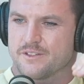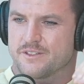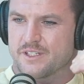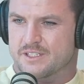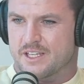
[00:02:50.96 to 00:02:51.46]

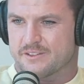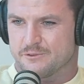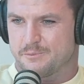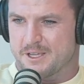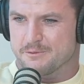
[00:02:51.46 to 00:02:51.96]

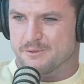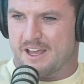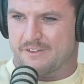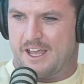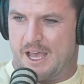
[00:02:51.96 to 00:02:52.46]
successful people
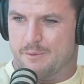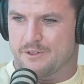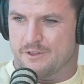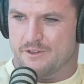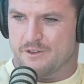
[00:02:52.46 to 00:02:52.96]
have a
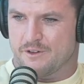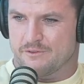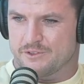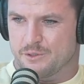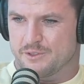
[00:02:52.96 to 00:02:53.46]
habit
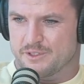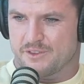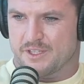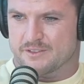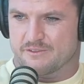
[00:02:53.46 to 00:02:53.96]
of doing the
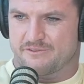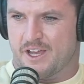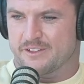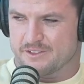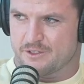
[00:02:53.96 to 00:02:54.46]
things that
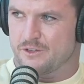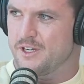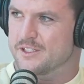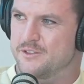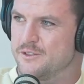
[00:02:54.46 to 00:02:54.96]
failures don't
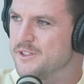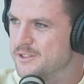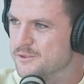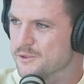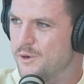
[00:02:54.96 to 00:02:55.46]
like to do. That's a
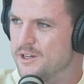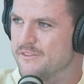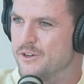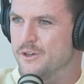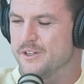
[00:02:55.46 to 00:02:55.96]
little quote
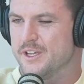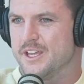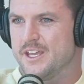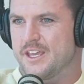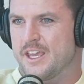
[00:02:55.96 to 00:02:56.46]
I've heard.
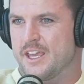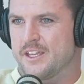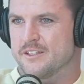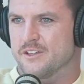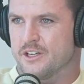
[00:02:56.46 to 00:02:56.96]

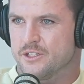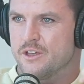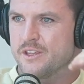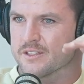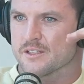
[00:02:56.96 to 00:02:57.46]
And I
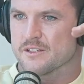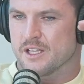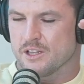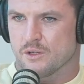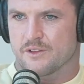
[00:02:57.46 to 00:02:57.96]
know there's
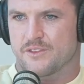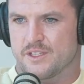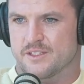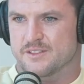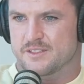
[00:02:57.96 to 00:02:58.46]
a lot of
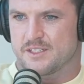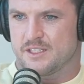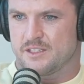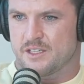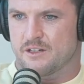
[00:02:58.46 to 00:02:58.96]
things
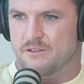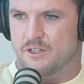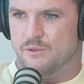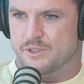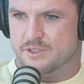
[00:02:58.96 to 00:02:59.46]
in the
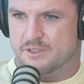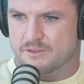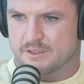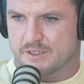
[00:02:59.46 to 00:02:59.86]
NRL which are